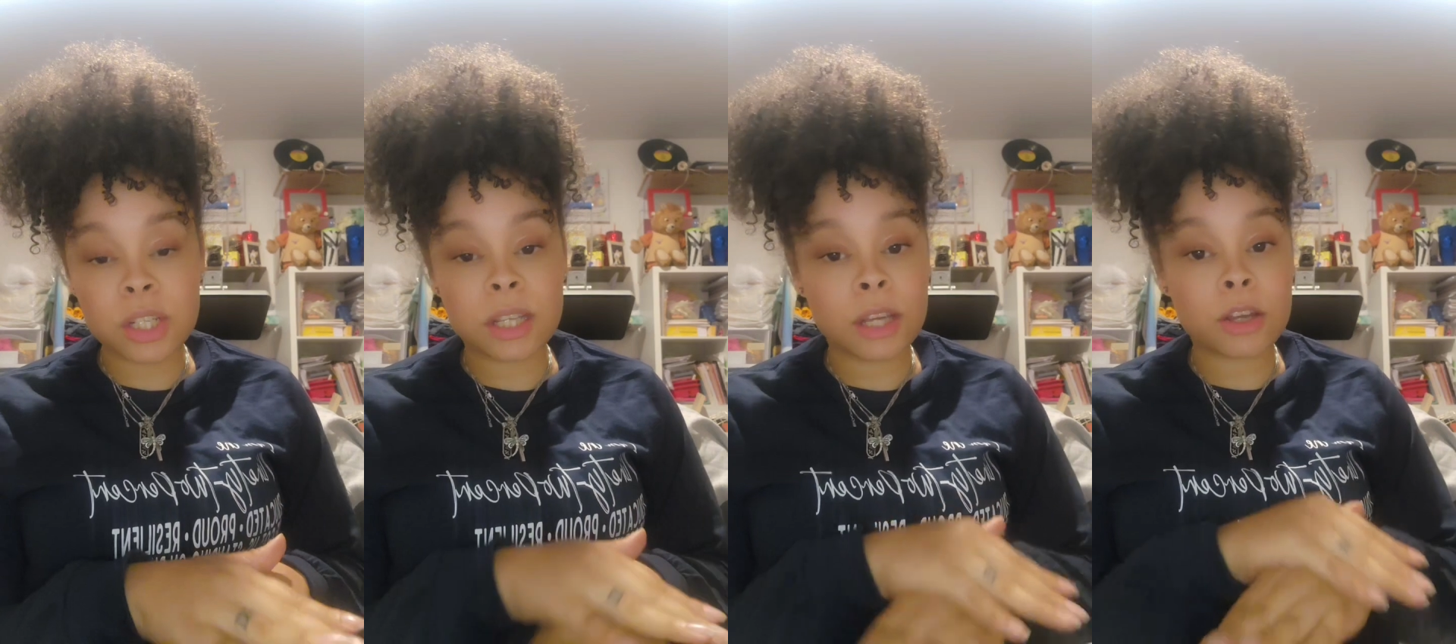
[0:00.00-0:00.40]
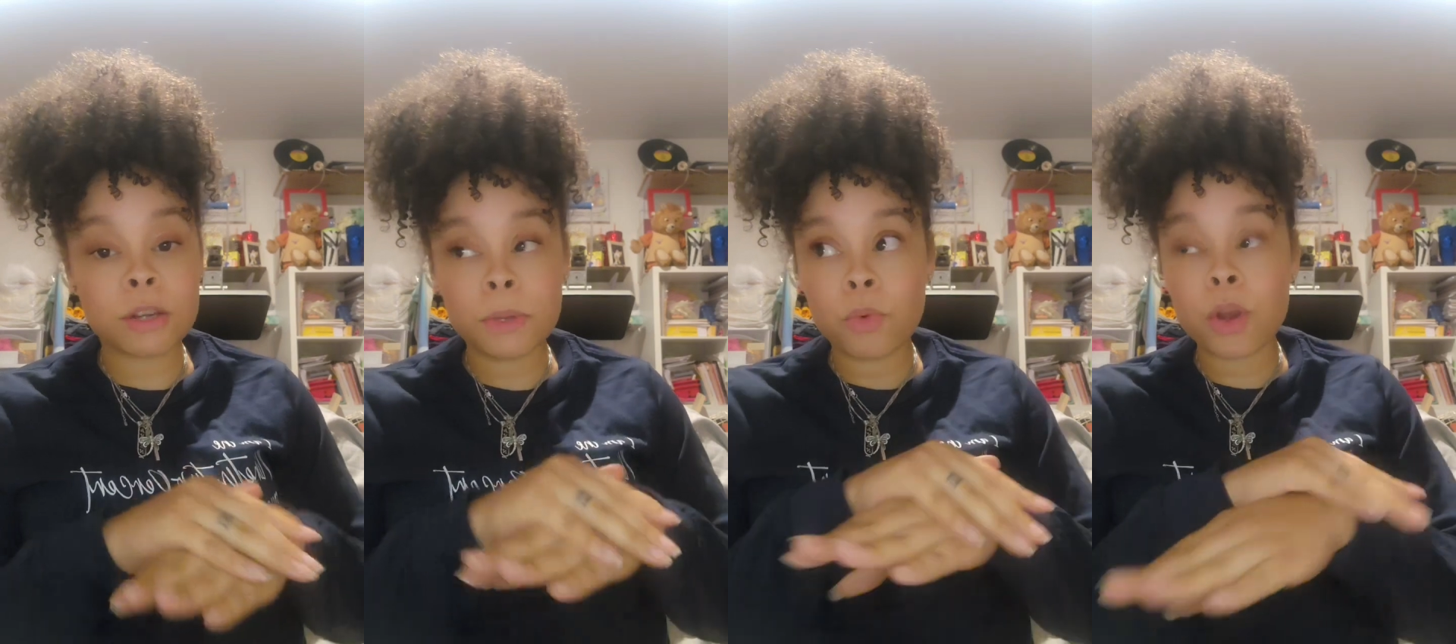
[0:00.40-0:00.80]
and they're going to
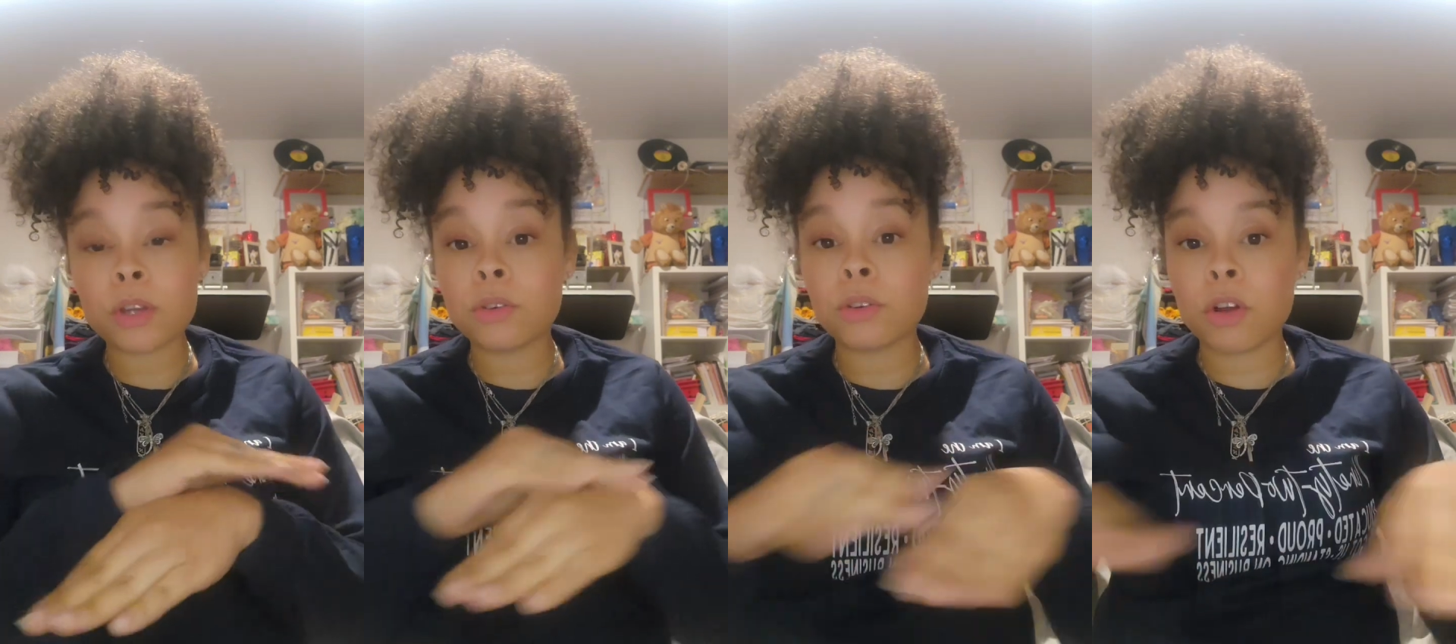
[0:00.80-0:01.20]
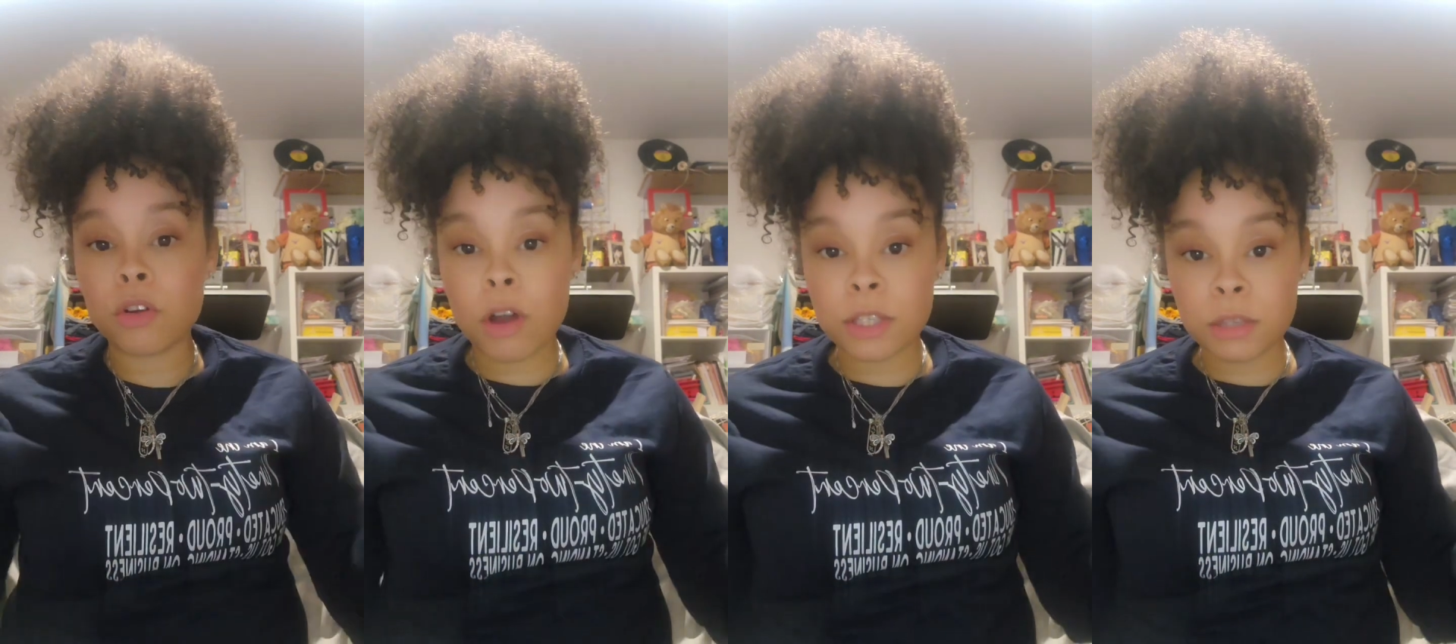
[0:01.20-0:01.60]
be working on it
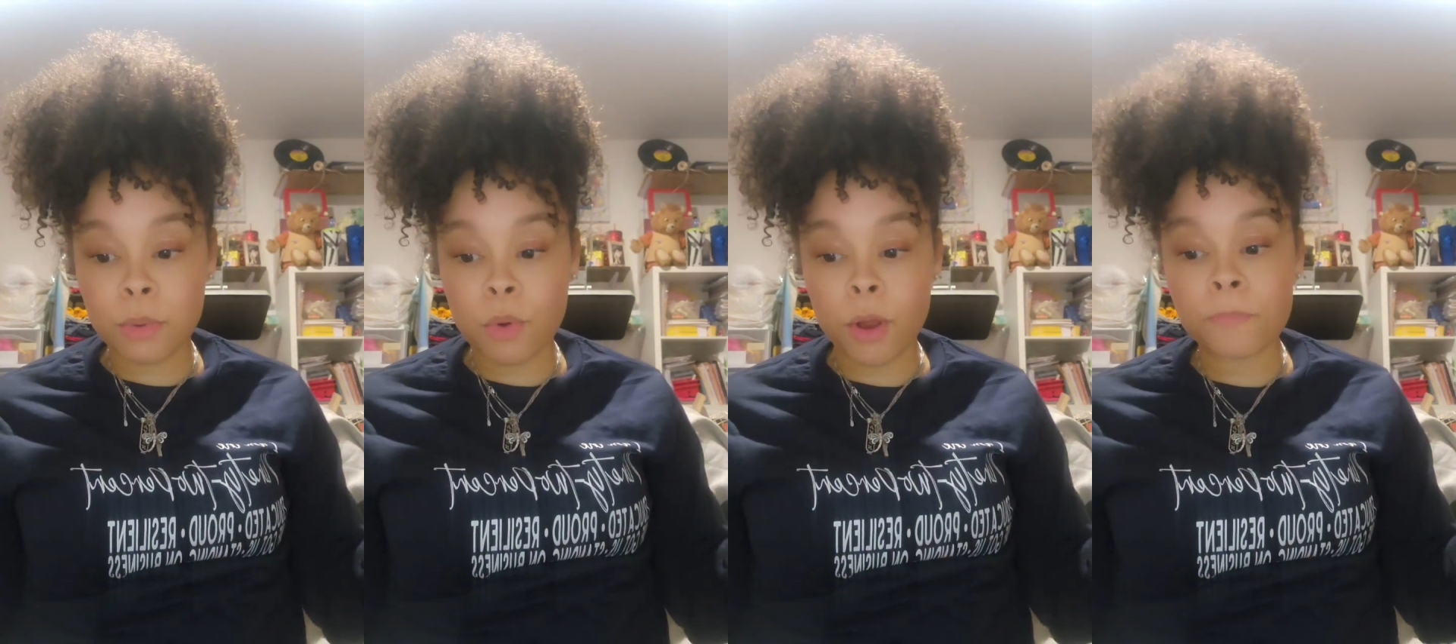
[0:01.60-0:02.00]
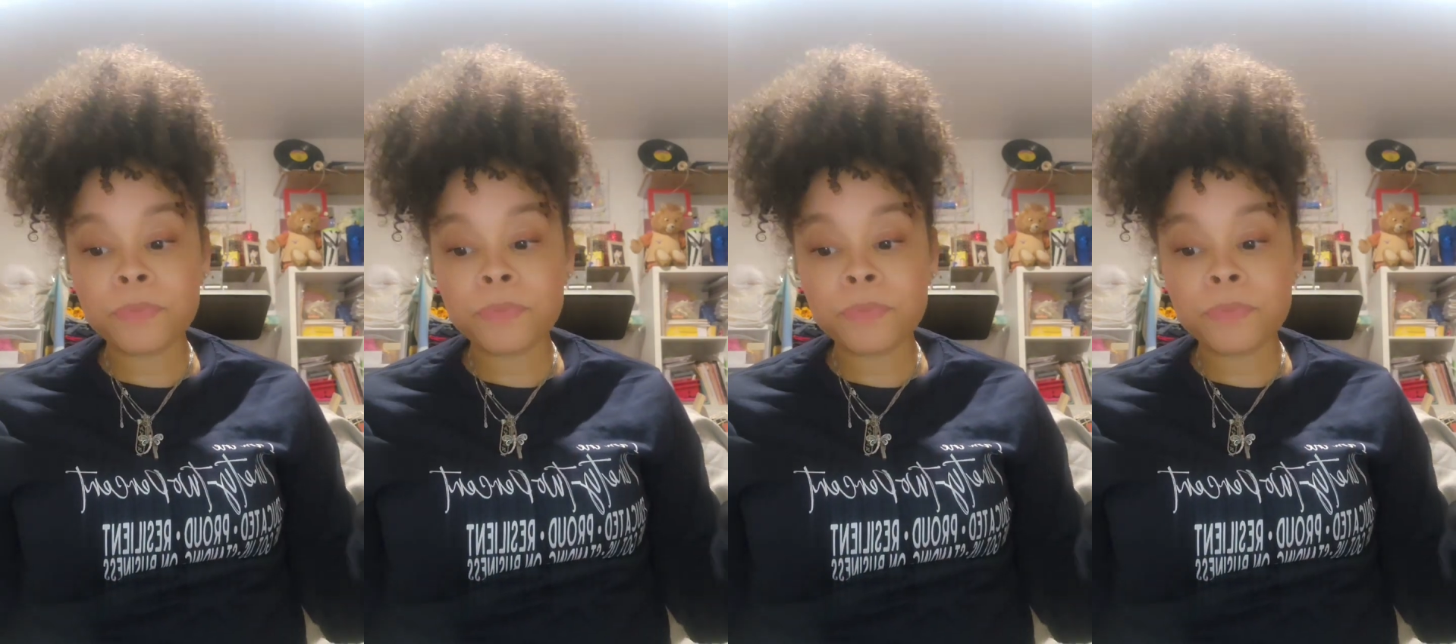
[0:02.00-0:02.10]
across the board.